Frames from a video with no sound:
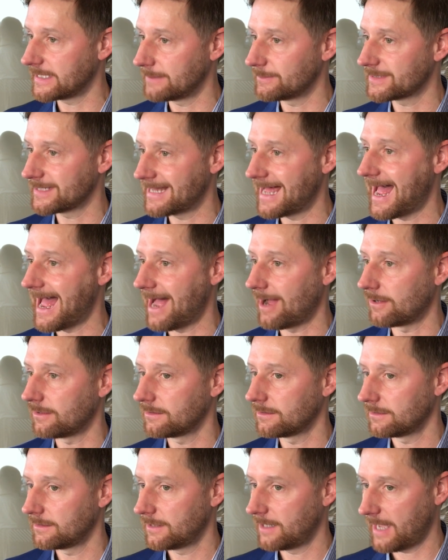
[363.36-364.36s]
teams
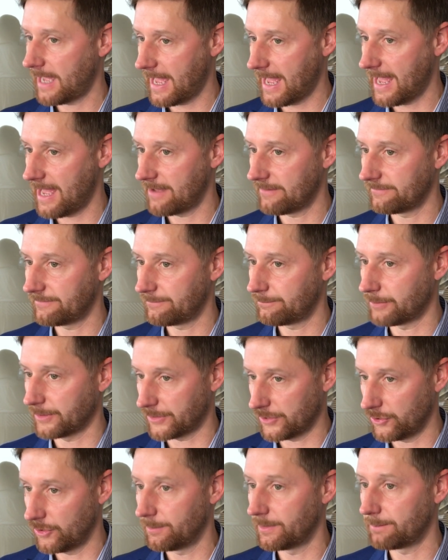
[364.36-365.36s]
now have
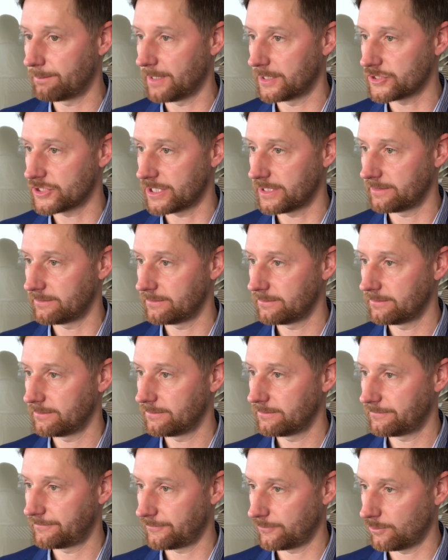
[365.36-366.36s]
procurement budget
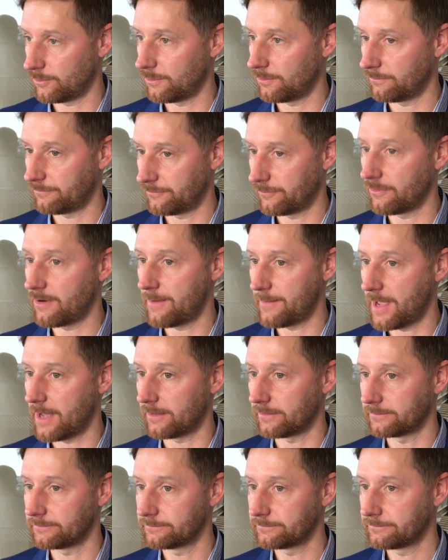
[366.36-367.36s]
for ML.